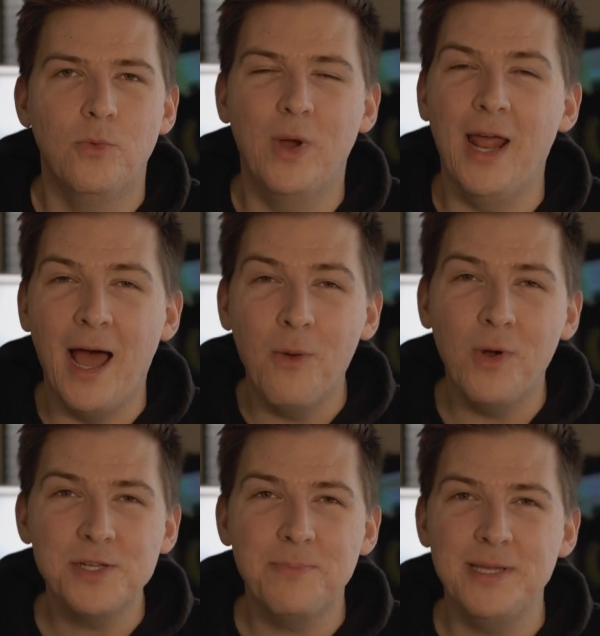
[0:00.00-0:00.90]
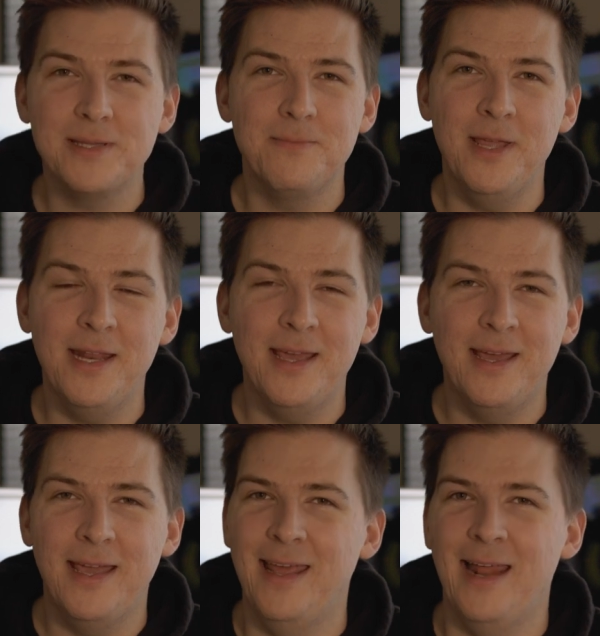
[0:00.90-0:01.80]
When I watch a piece of
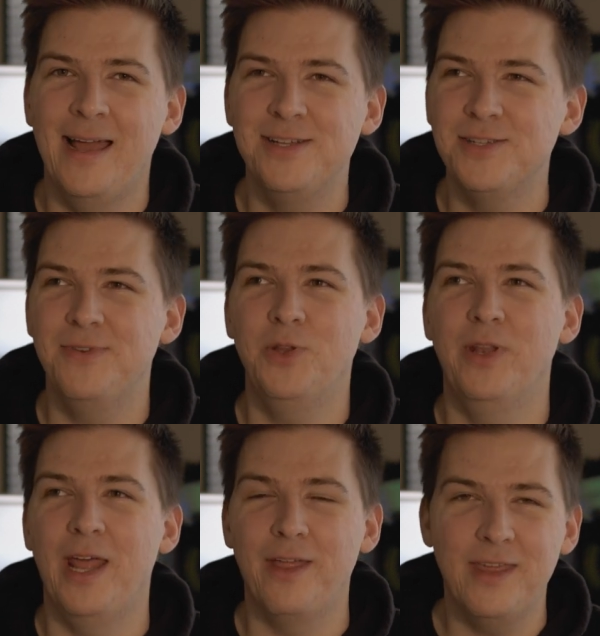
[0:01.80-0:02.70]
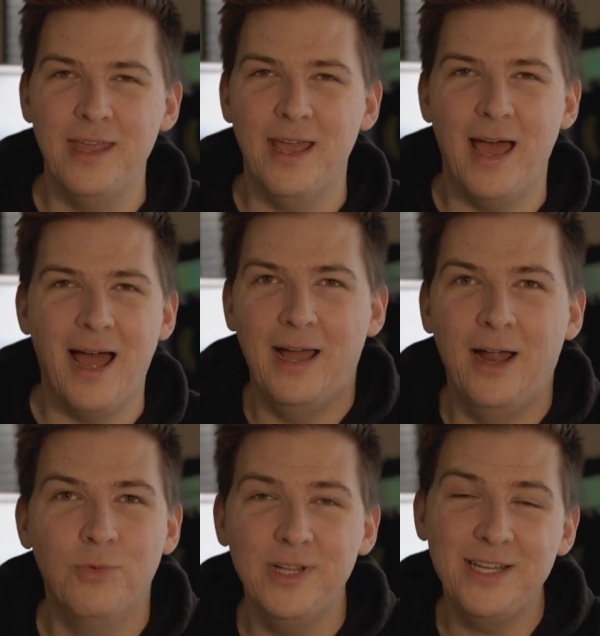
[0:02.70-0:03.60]
media and I just feel nothing, I
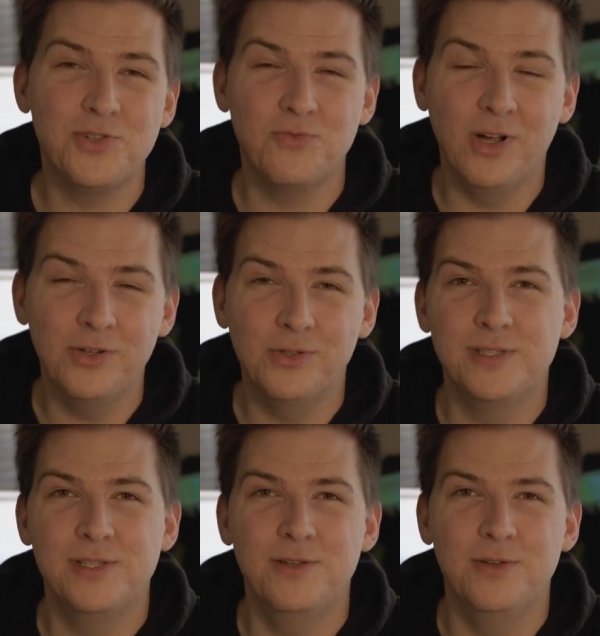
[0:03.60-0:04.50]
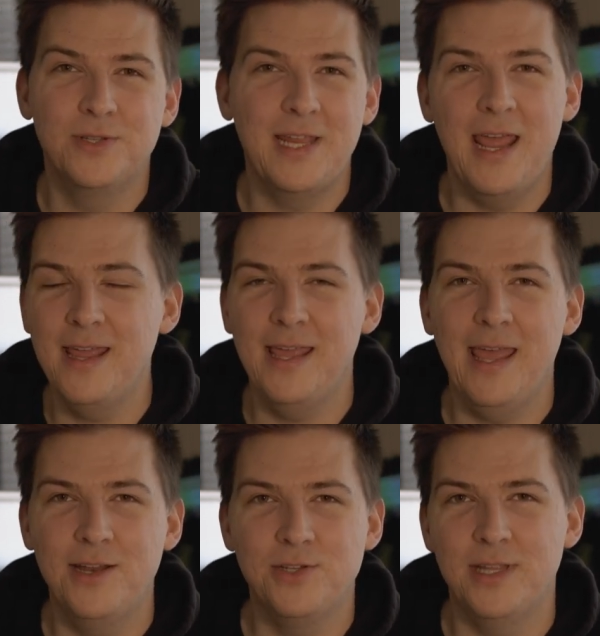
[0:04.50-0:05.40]
really struggle to stay
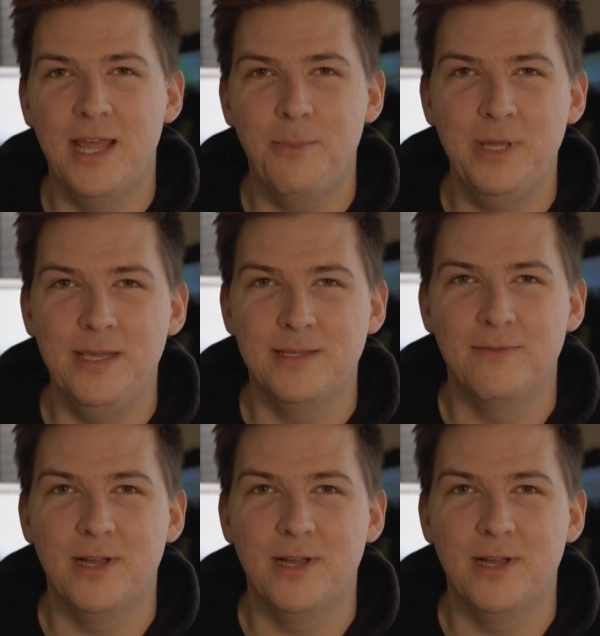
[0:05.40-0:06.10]
engaged in that piece of